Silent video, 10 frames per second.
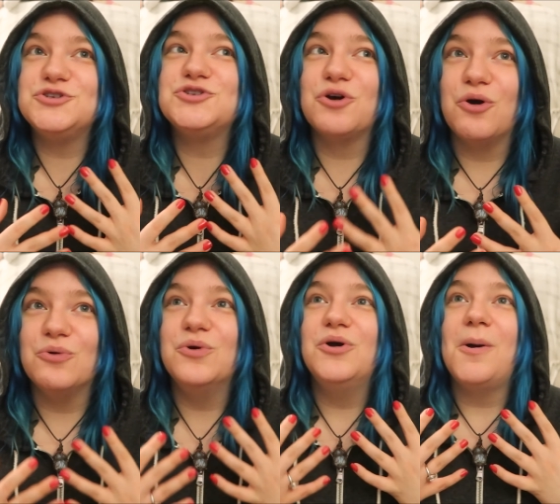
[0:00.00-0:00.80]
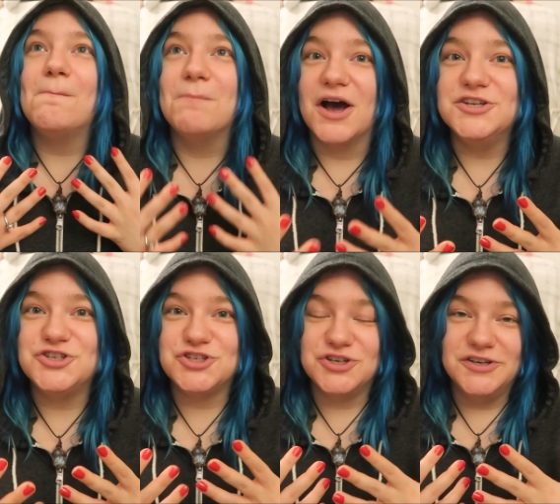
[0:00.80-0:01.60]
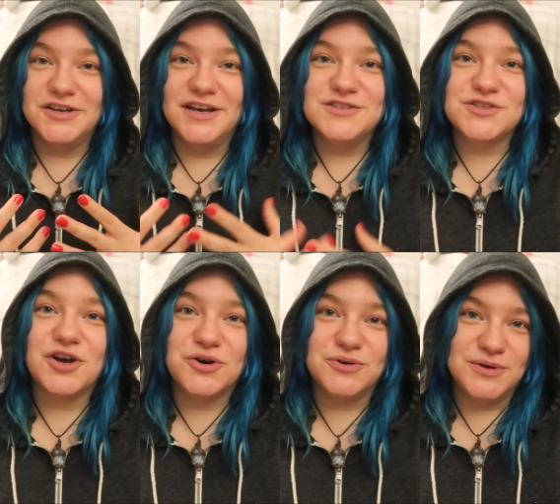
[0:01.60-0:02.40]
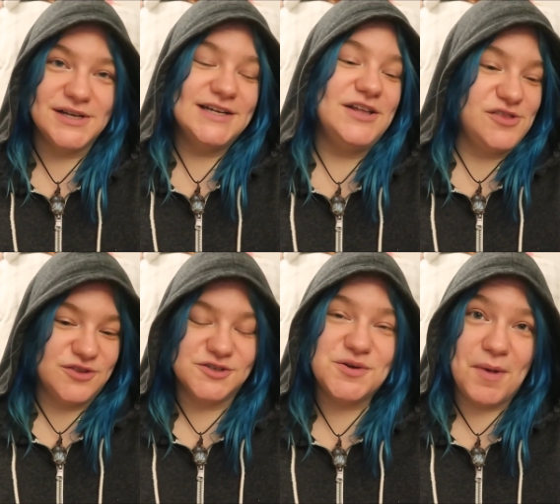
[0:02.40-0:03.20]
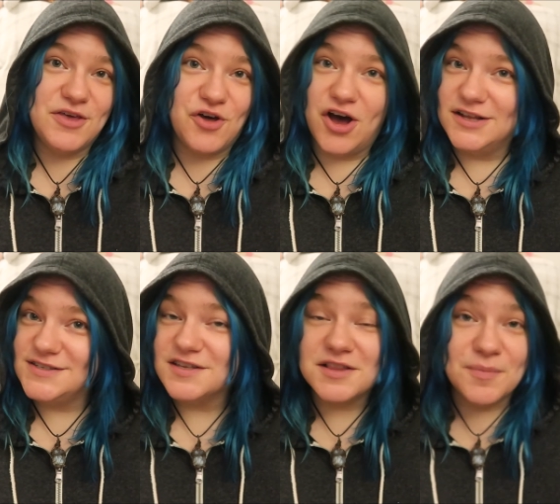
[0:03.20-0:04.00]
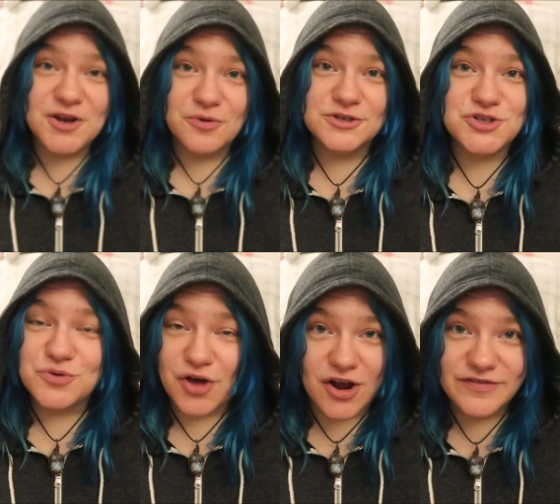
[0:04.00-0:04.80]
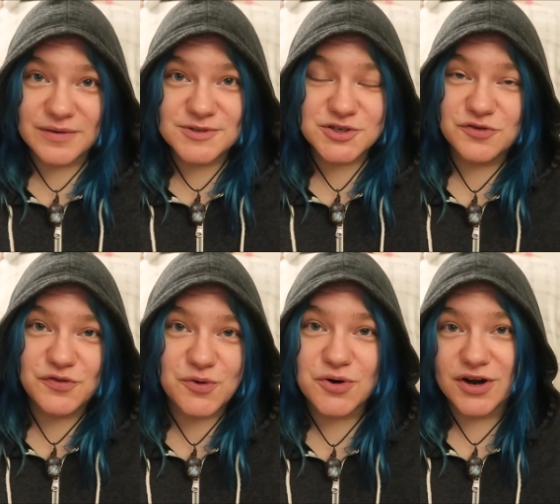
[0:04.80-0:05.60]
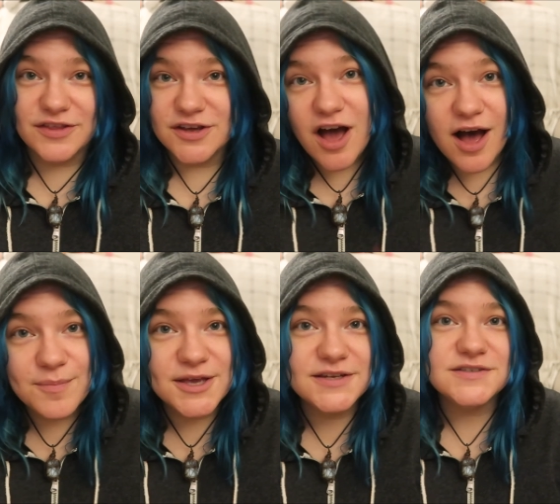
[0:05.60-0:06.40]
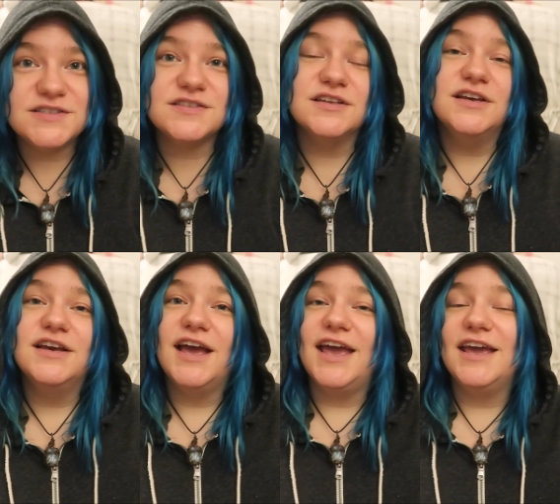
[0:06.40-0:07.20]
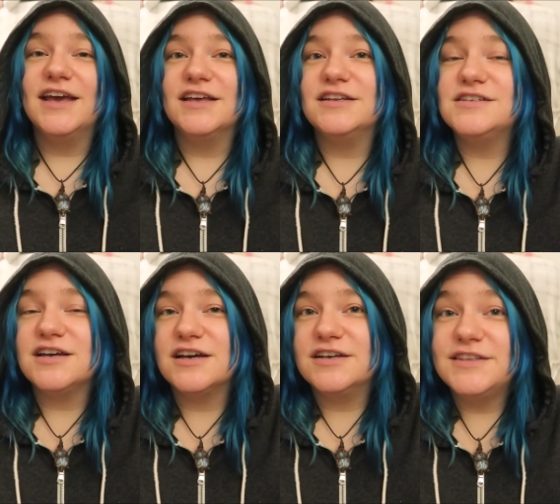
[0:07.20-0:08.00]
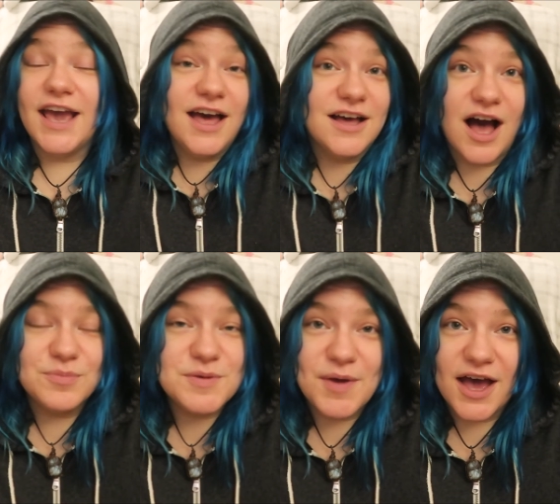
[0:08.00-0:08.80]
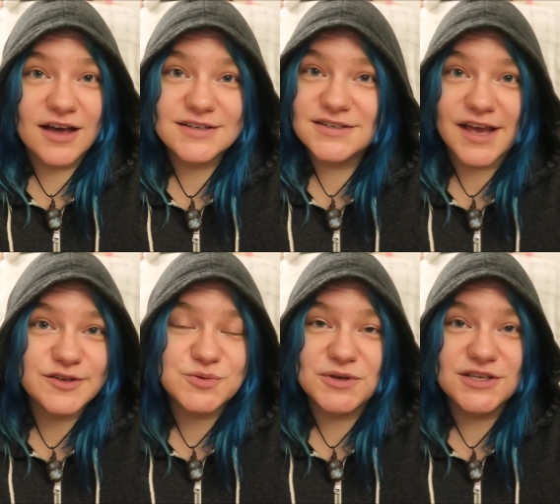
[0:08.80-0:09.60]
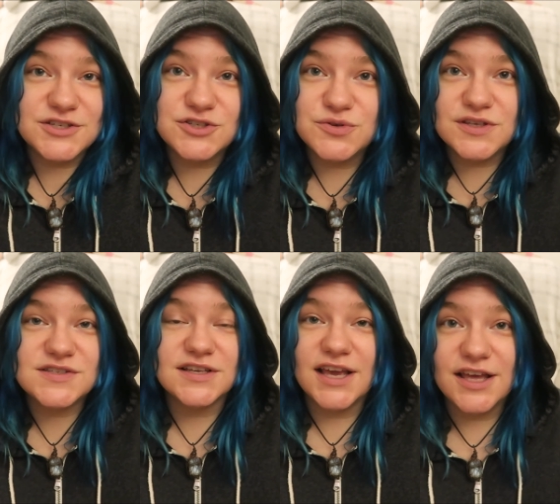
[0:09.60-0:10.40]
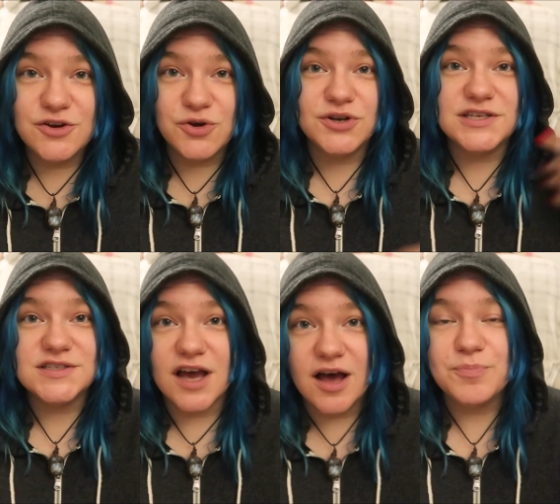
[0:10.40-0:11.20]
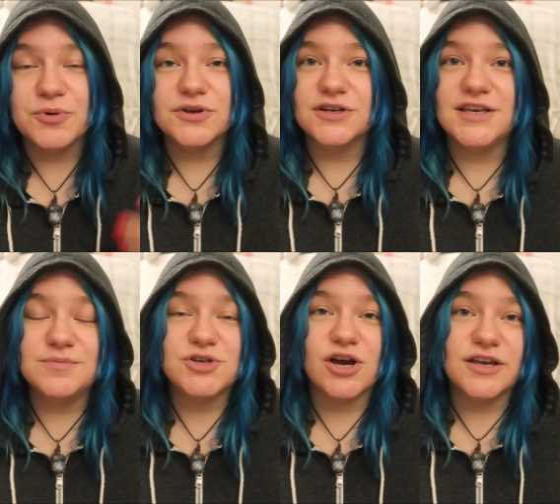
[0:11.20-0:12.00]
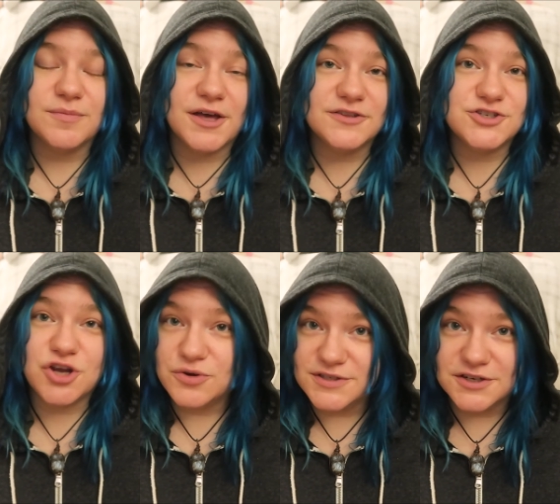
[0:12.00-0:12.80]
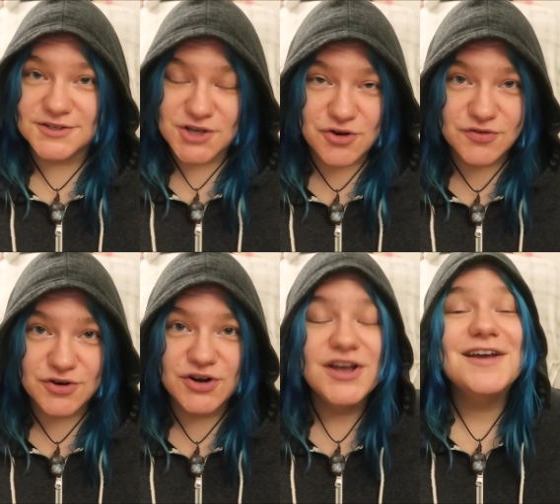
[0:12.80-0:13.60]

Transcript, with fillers: so much. So those are my thoughts. Let me know what you thought of episode four in the comments. And uh, yeah, I'll be back next week to do this again. Hoodies up. We're going to keep talking about the show until it's over.